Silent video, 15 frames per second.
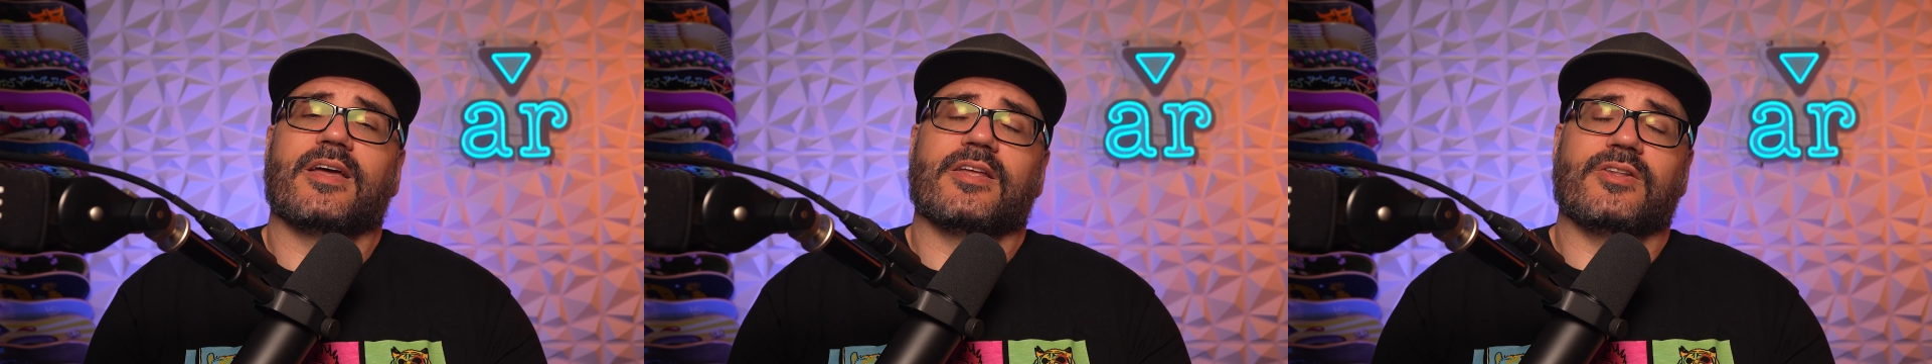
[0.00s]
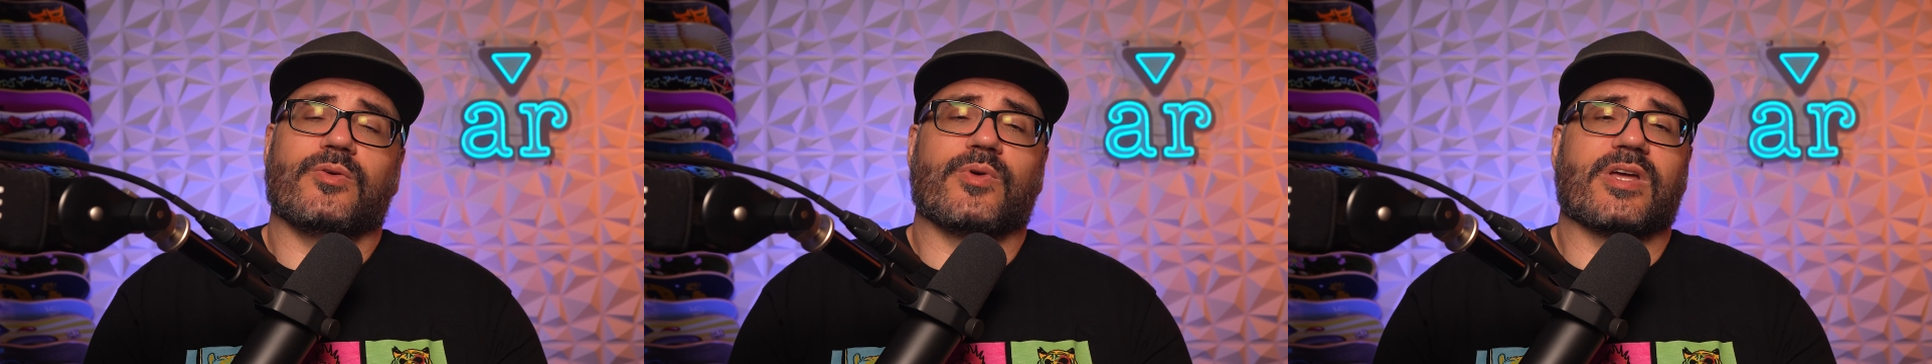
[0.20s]

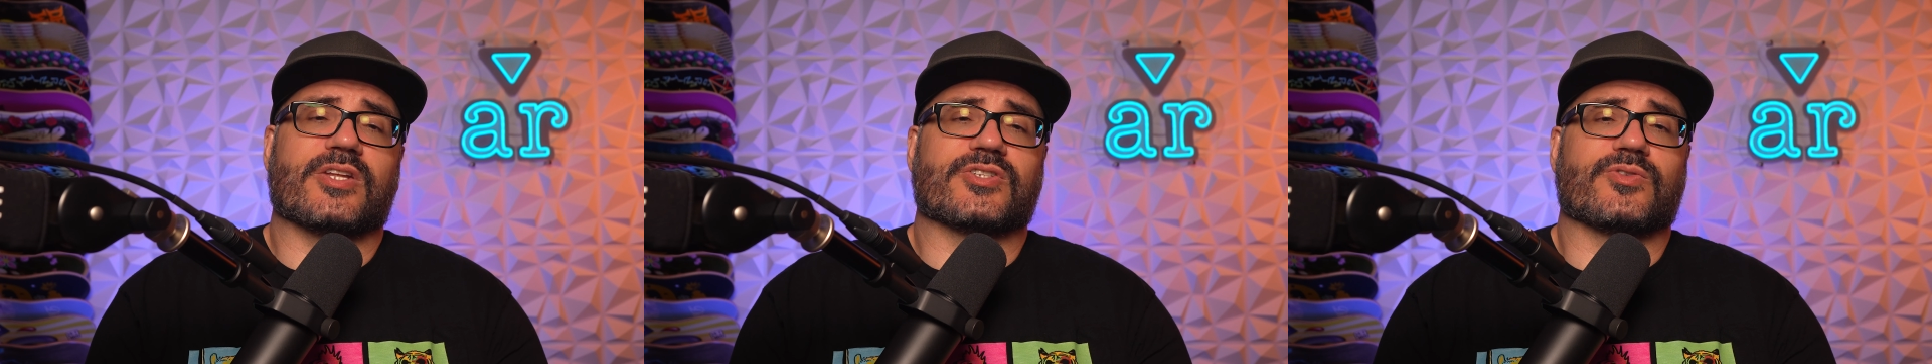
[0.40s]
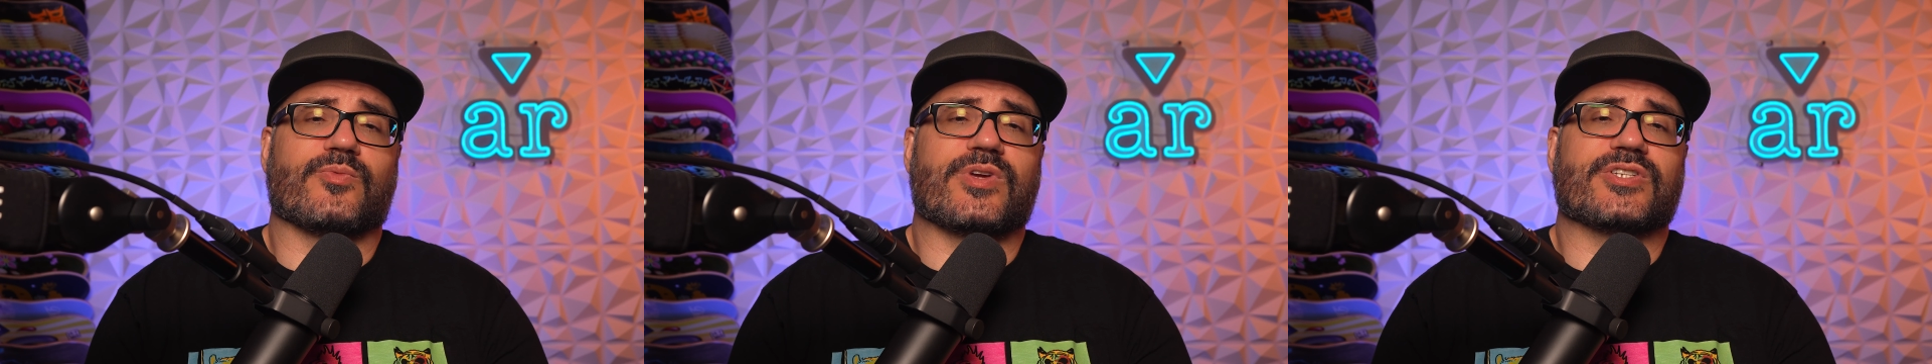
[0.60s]
doing it
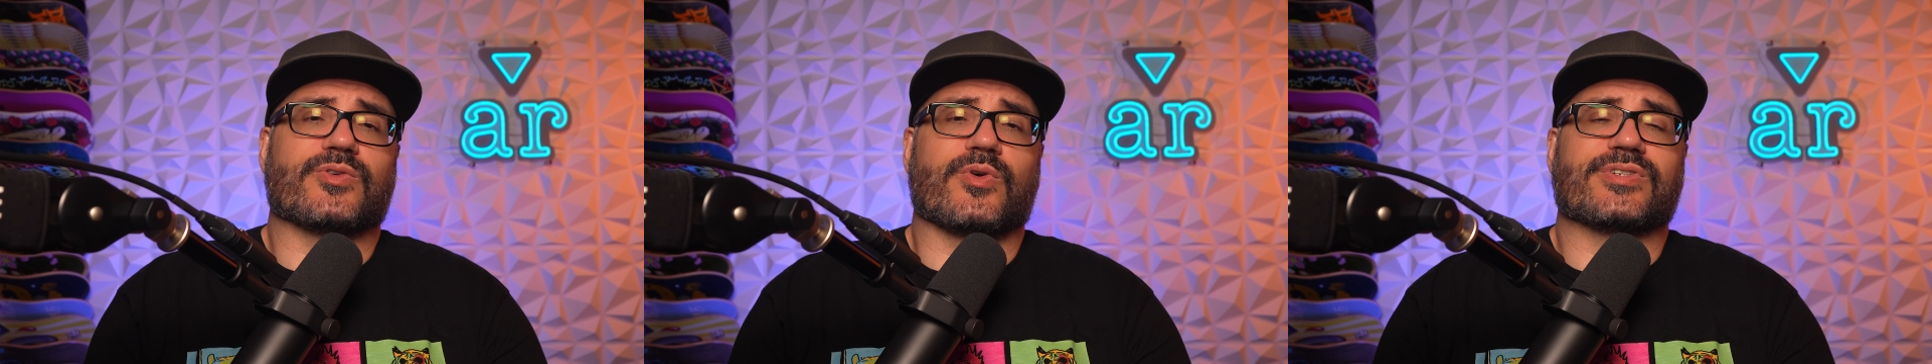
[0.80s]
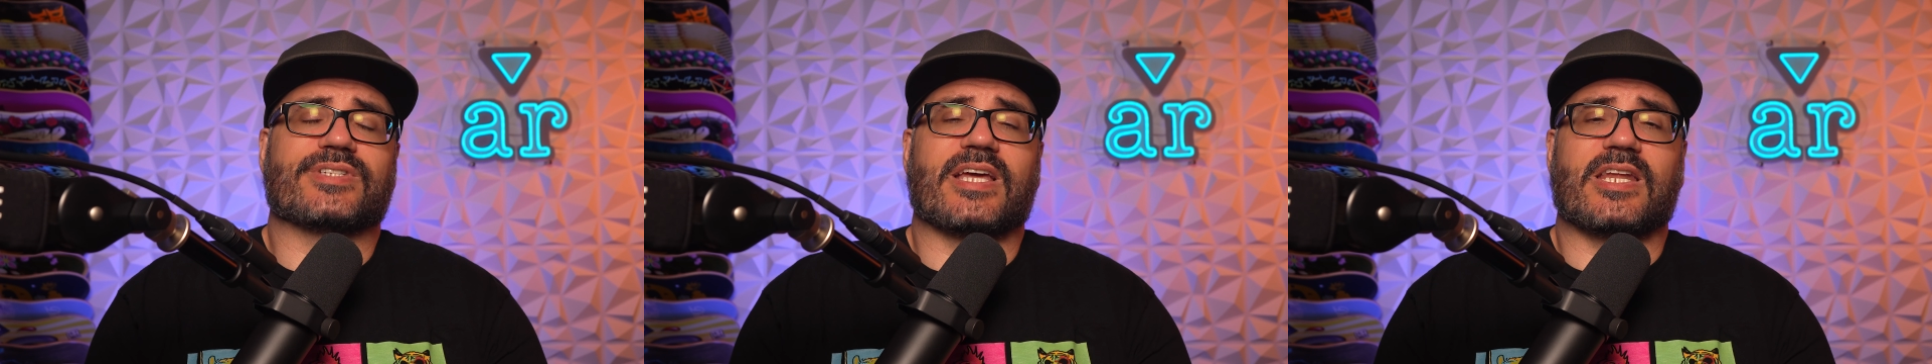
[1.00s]
as a
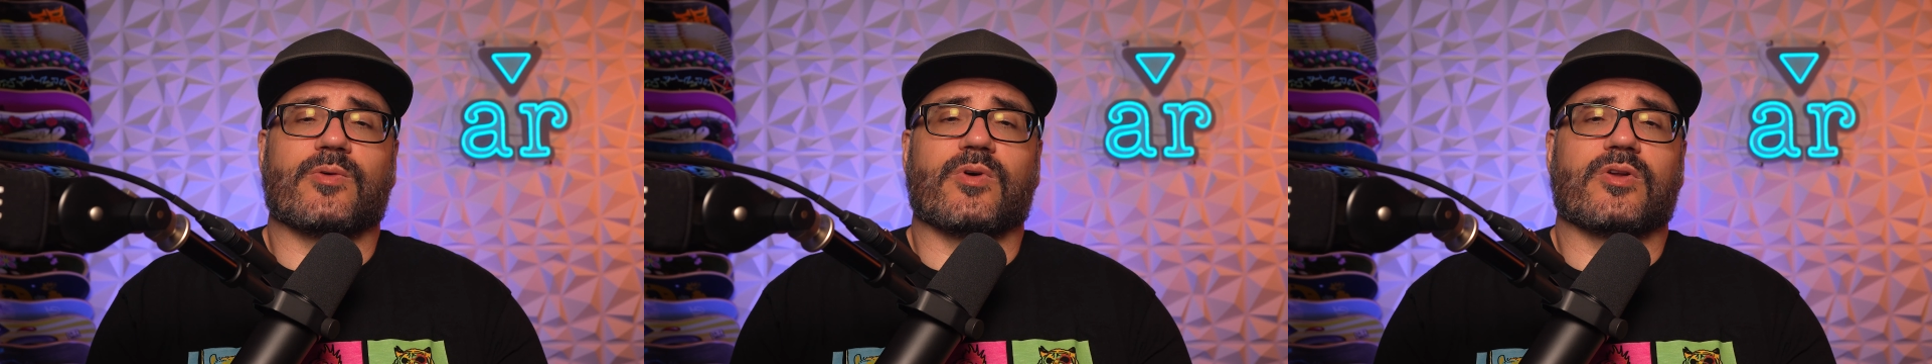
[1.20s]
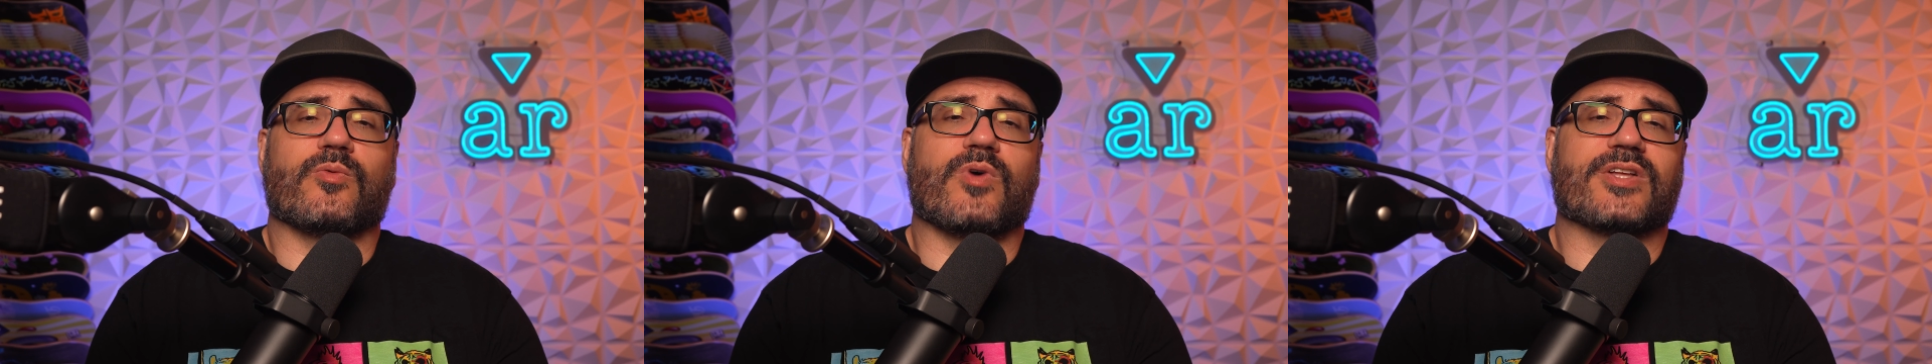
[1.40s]
resource to
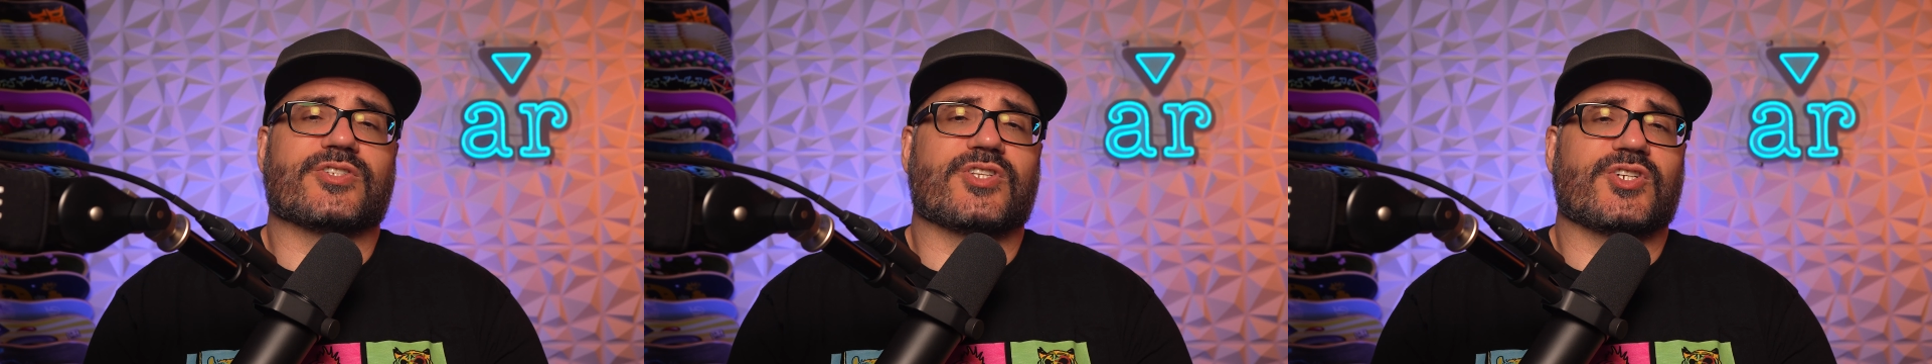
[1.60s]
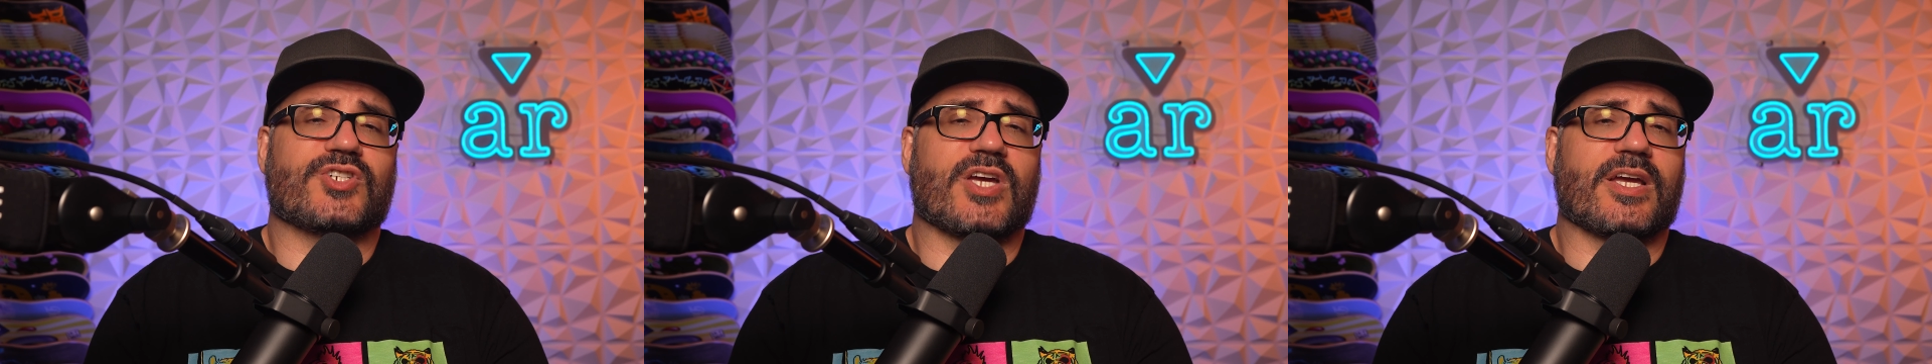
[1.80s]
anyone who wants
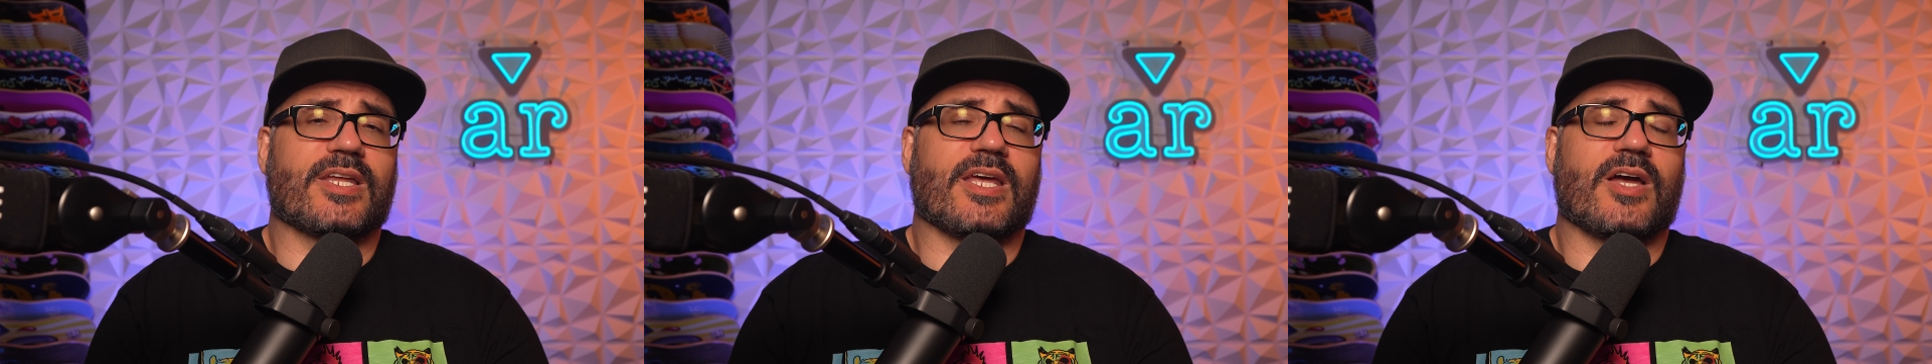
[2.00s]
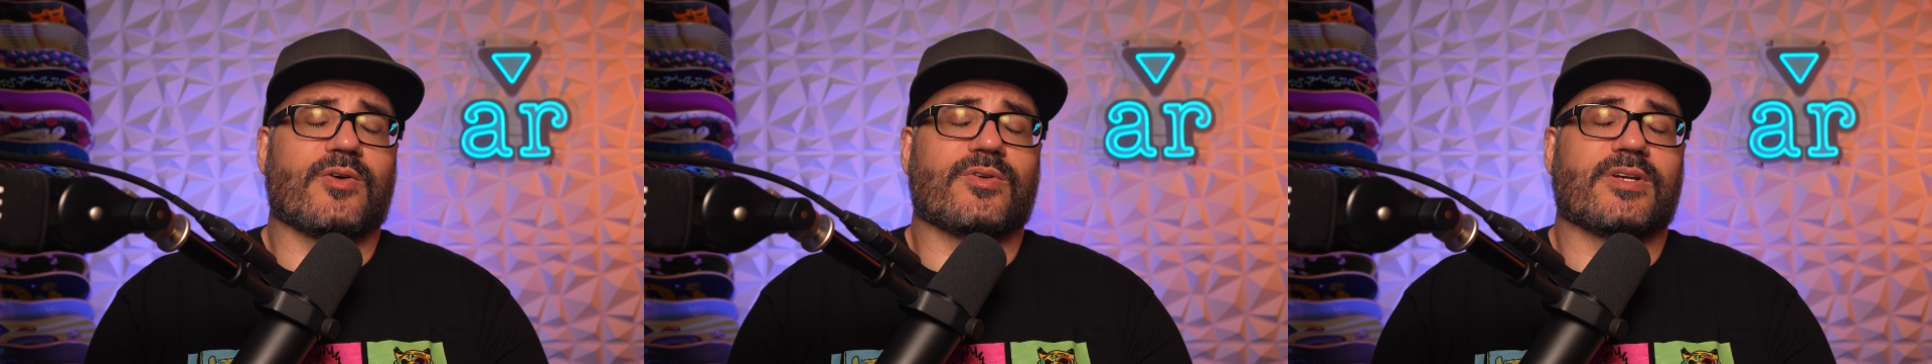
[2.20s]
to check
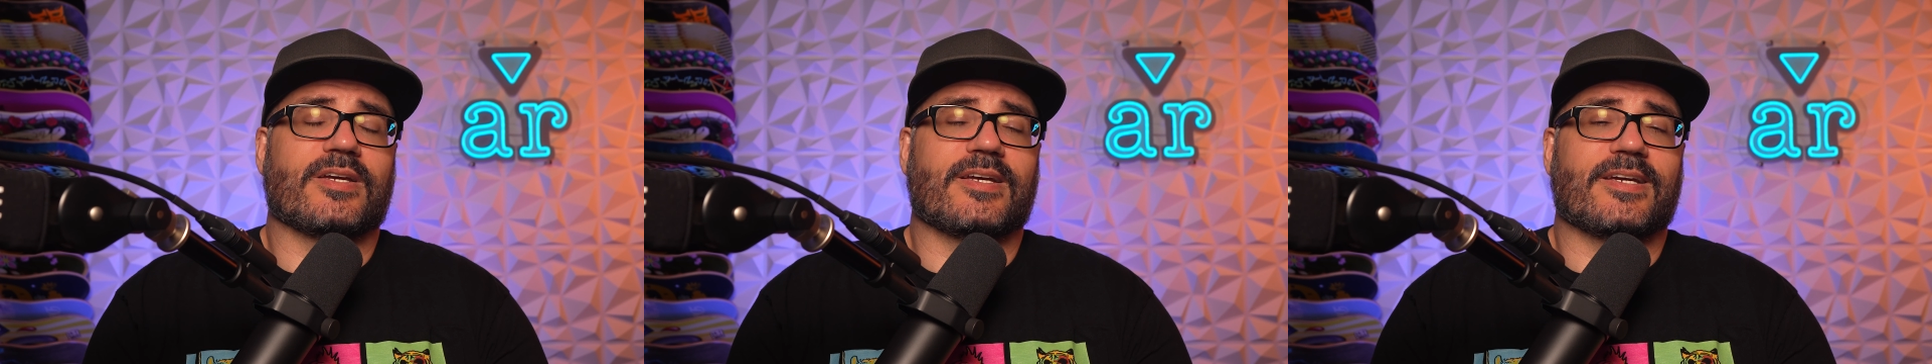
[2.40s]
it out.